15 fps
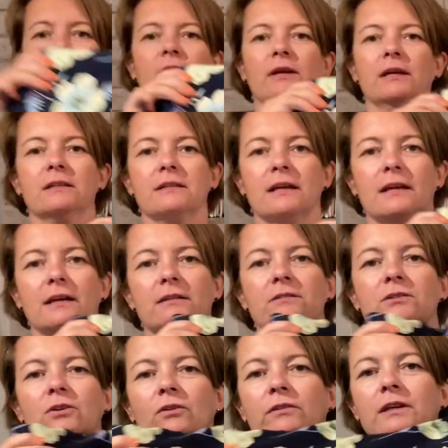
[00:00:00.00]
it has
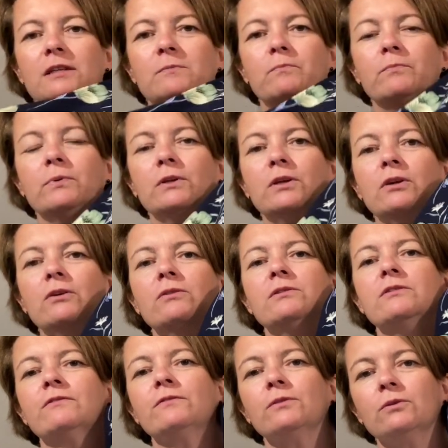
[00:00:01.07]
got these
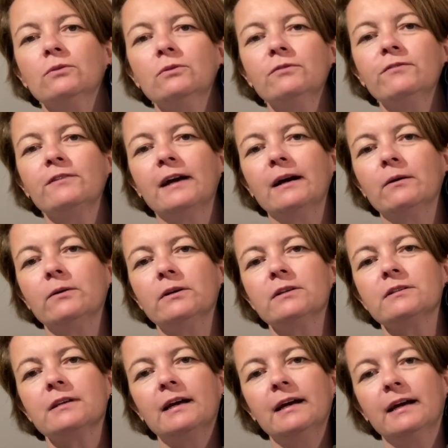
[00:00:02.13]
beautiful
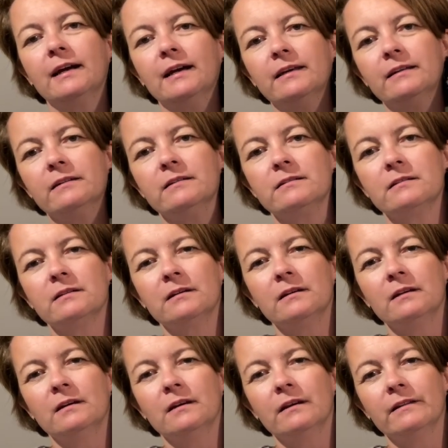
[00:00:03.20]
flowers and
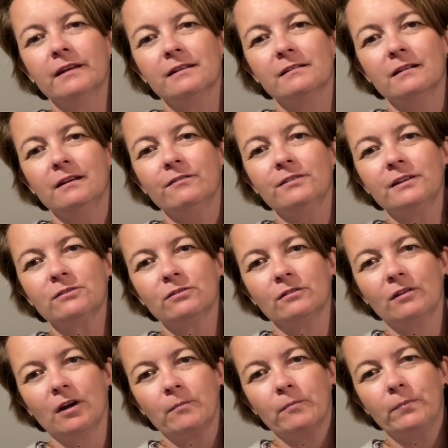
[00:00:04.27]
these lovely sort of
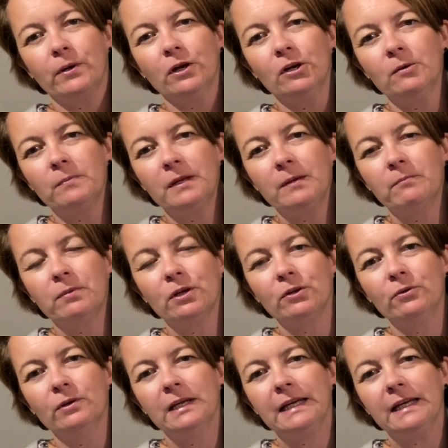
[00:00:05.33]
like purpley
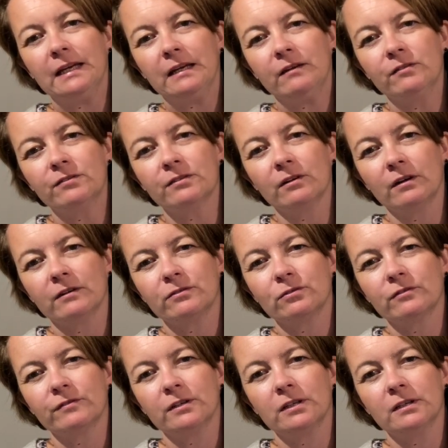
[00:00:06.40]
blue leaves, like a
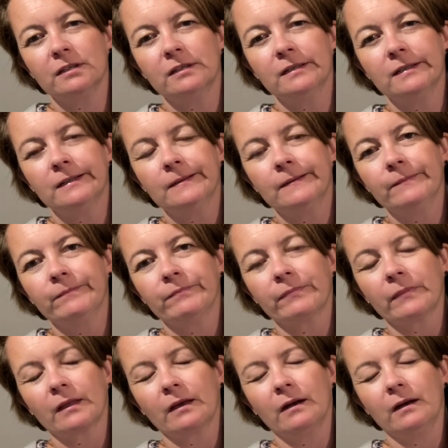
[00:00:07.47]
sort of
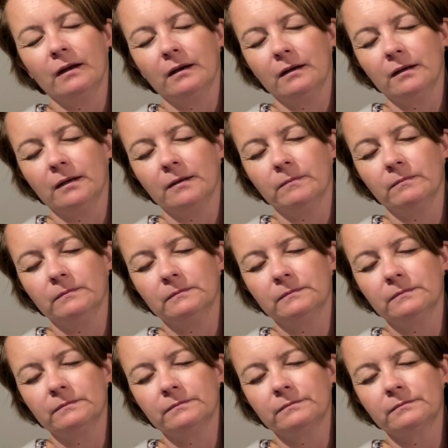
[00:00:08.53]

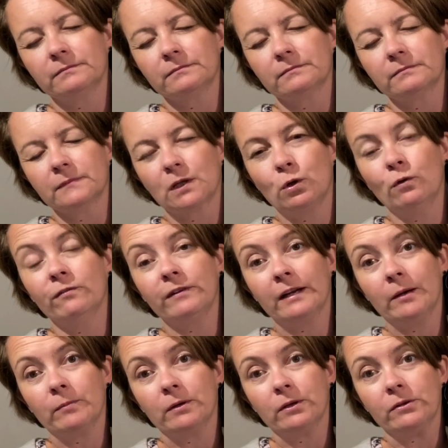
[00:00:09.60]
a
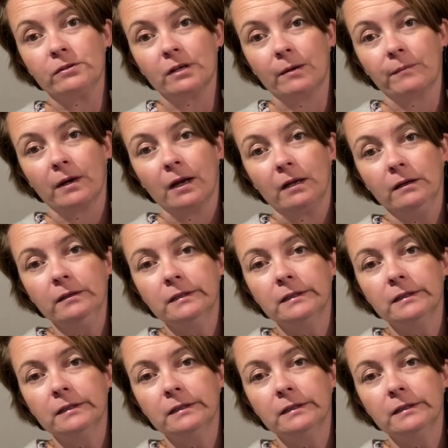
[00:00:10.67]
cornflower blue type colour,